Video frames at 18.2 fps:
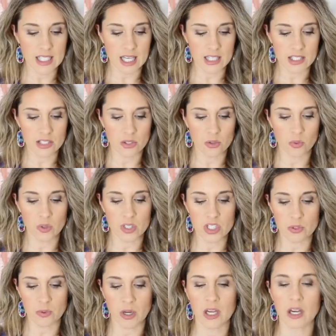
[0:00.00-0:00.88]
as to
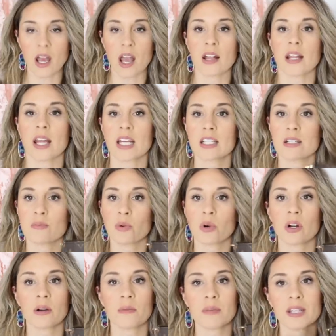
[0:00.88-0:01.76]
which one I liked
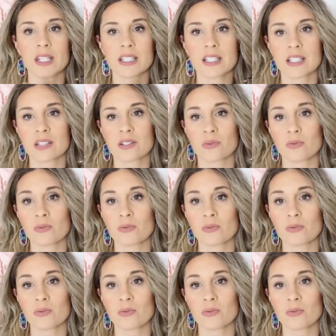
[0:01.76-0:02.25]
more. But this is a